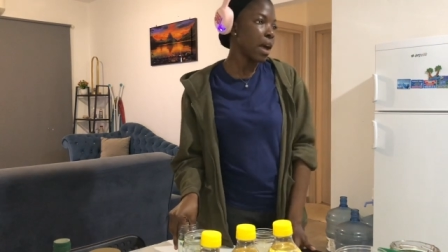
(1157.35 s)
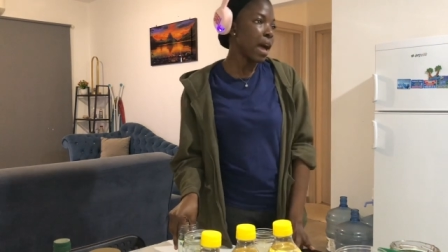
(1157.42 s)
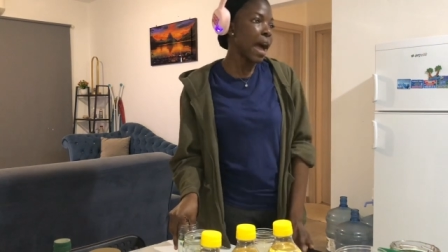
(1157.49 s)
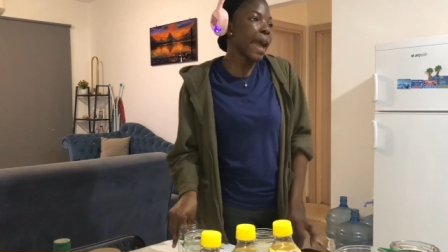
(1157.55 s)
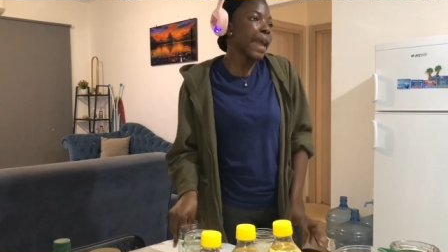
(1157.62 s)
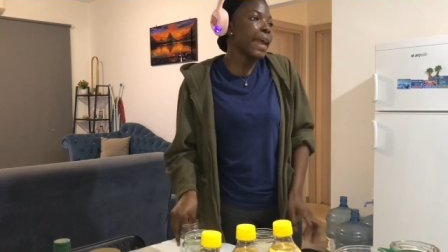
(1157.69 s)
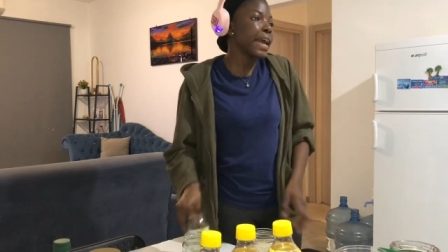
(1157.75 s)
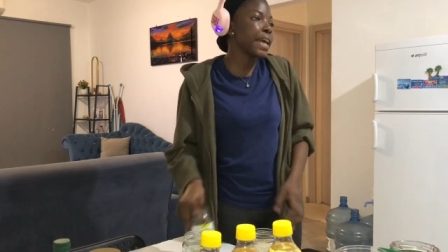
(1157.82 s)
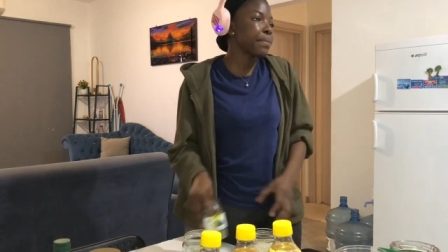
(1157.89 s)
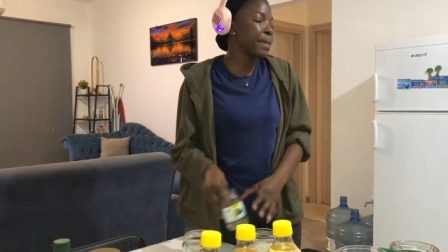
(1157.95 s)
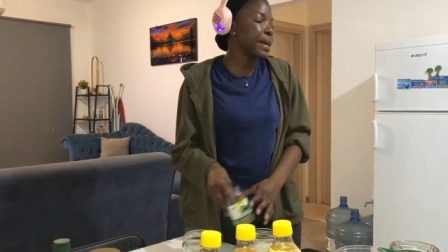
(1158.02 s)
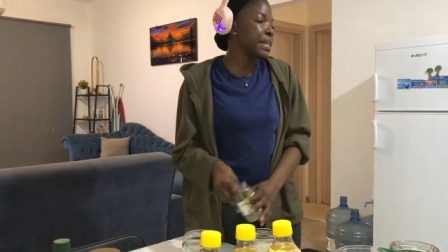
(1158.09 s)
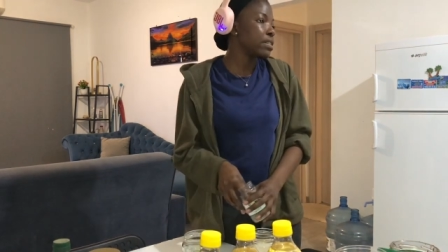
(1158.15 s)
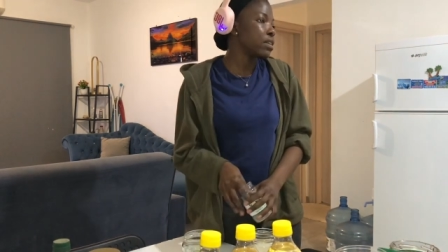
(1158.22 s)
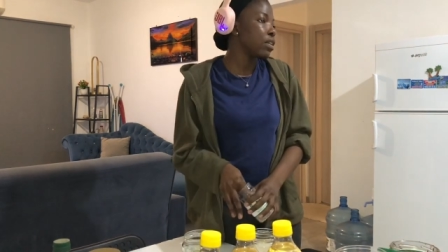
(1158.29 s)
I hate
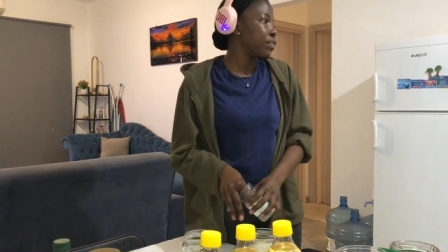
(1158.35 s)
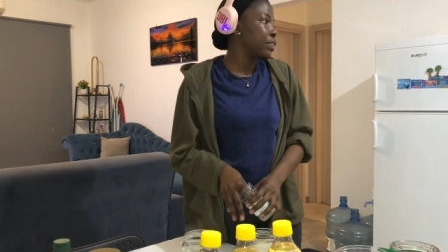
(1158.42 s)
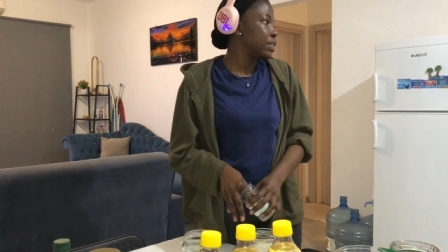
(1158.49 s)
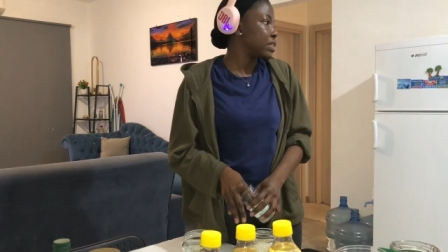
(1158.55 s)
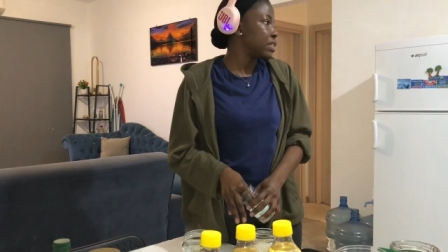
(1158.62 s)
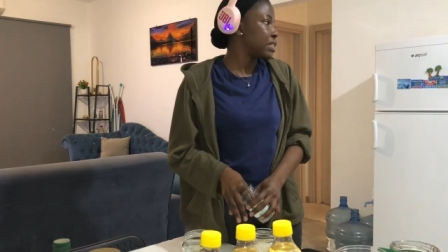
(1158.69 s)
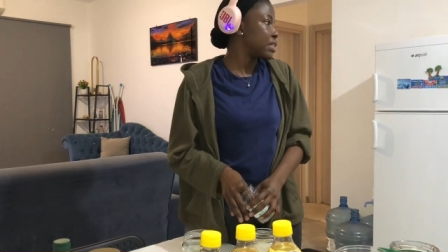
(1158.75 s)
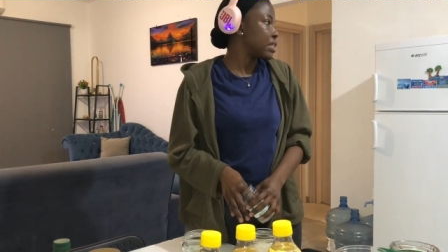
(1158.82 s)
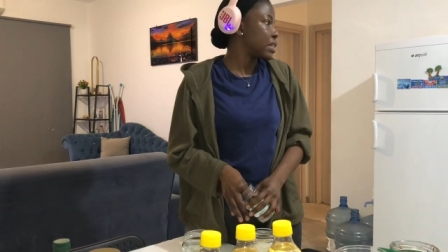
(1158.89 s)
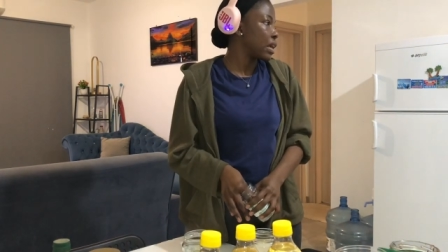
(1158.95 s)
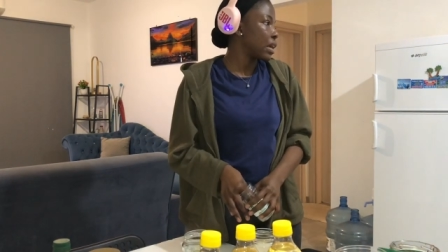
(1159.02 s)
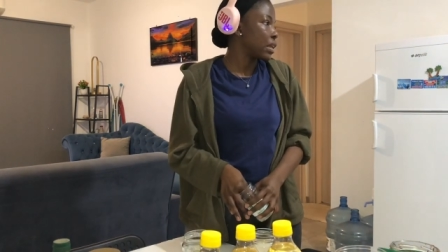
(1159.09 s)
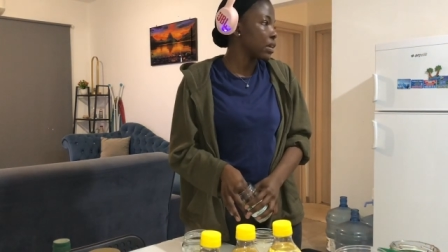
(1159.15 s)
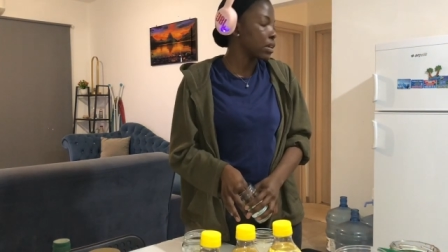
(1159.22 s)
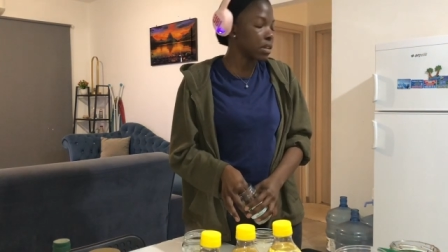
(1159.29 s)
myself for this
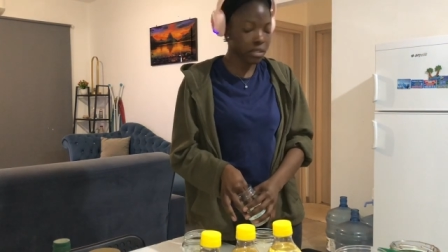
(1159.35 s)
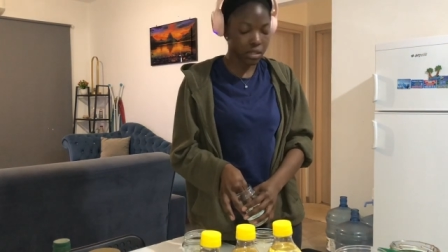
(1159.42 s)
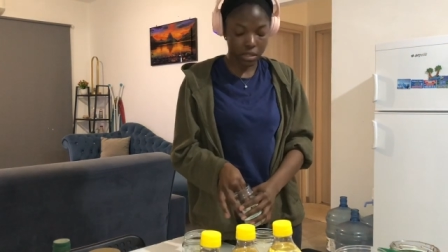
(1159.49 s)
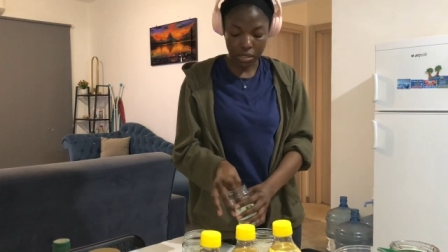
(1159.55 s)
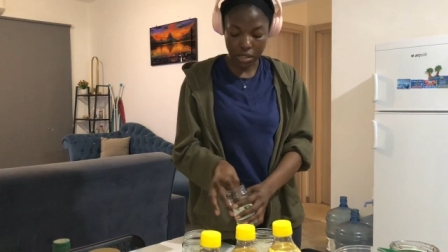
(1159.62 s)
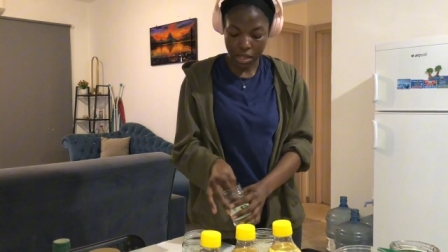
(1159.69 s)
thing because